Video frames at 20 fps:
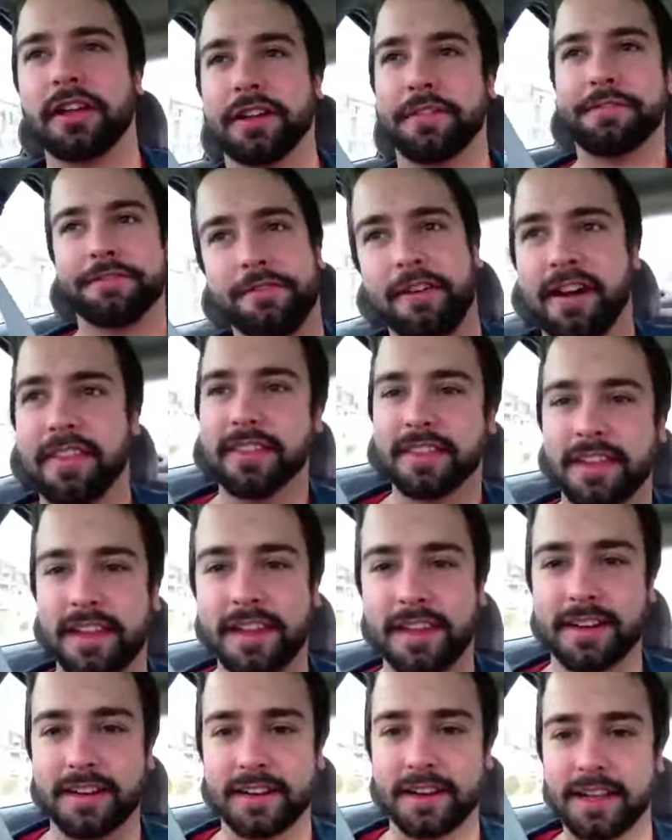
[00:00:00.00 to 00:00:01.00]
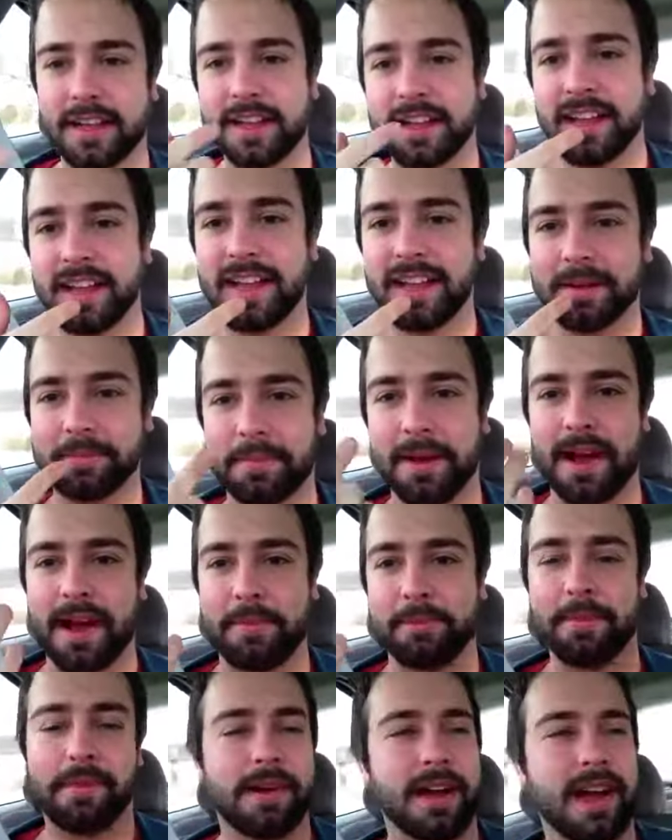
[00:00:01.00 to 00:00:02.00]
like friendly and
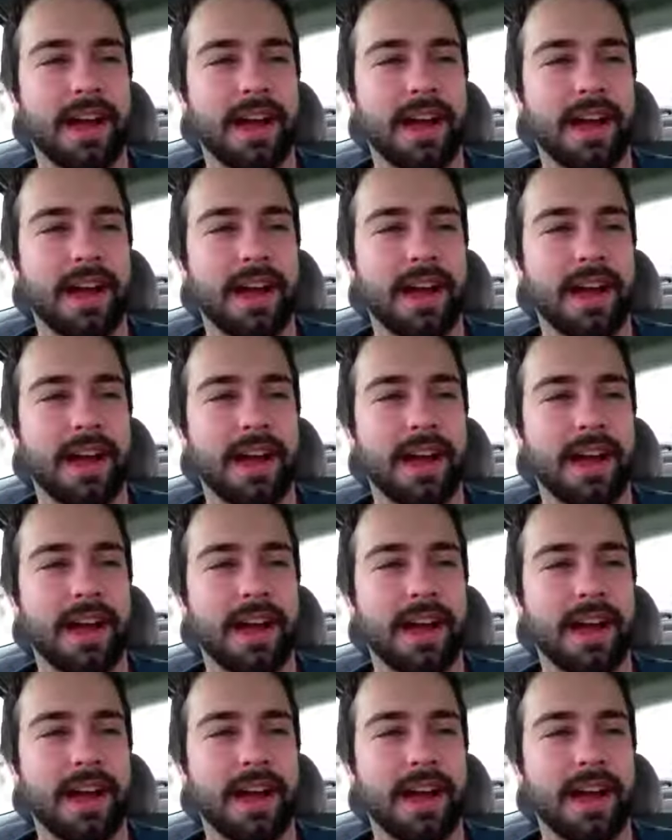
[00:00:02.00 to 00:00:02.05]
I